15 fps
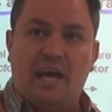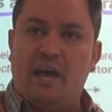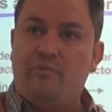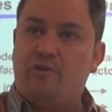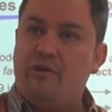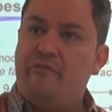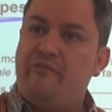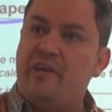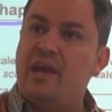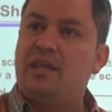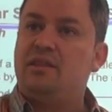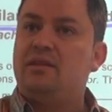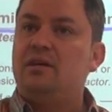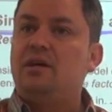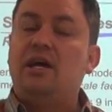Every
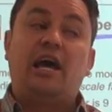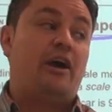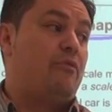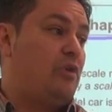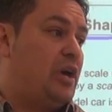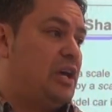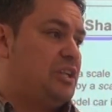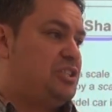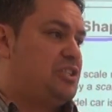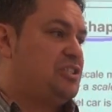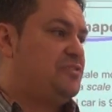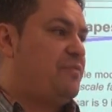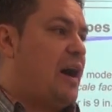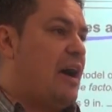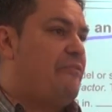inch
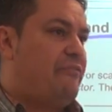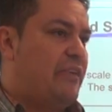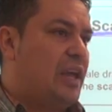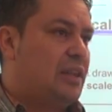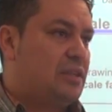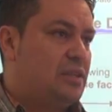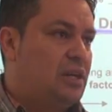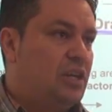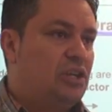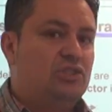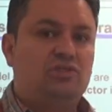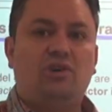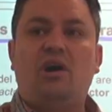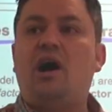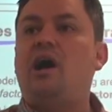is 5 feet.
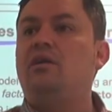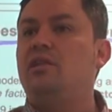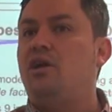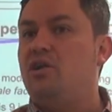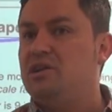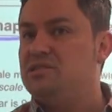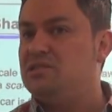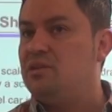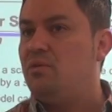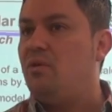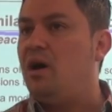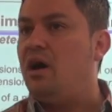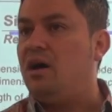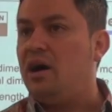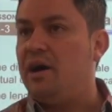So how long is the
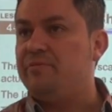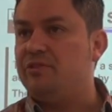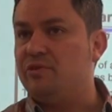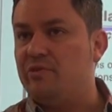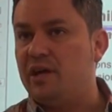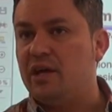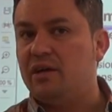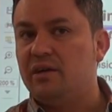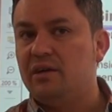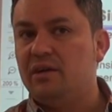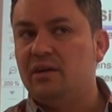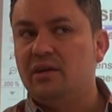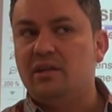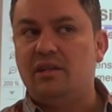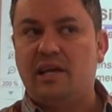wall have to be?
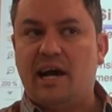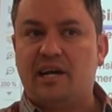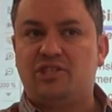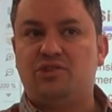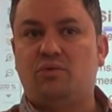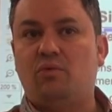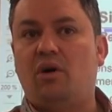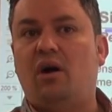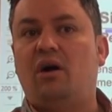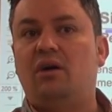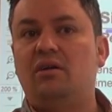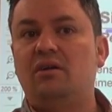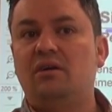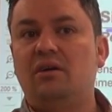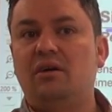The actual wall.
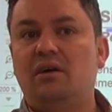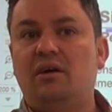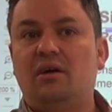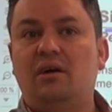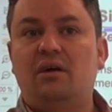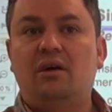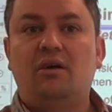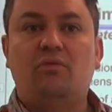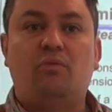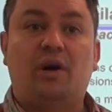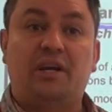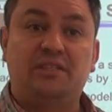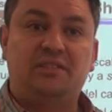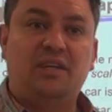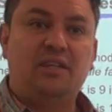
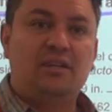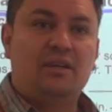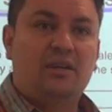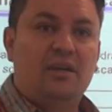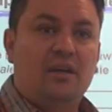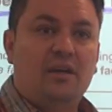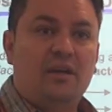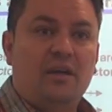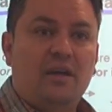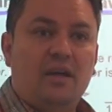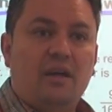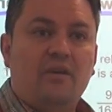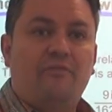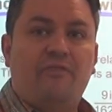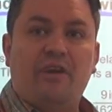What is it?
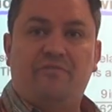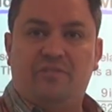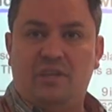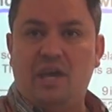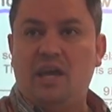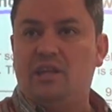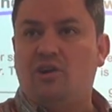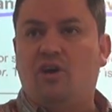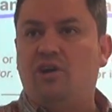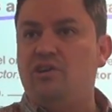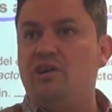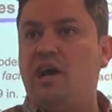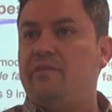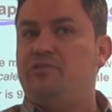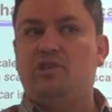15. All
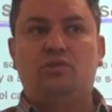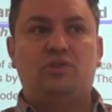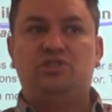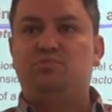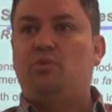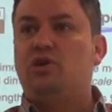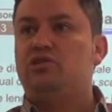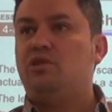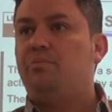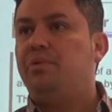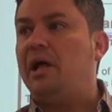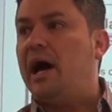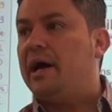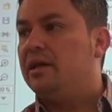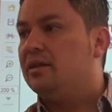you have to do is
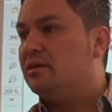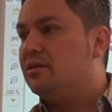multiply.